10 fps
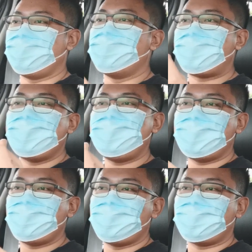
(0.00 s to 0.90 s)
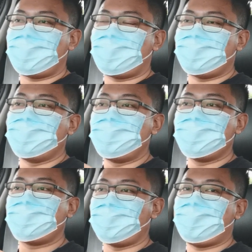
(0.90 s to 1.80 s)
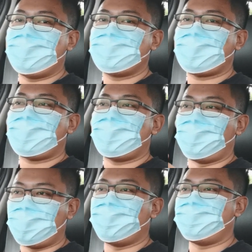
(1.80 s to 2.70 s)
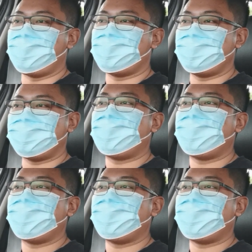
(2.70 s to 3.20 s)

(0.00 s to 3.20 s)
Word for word: The money that you you used to pay this car worth because the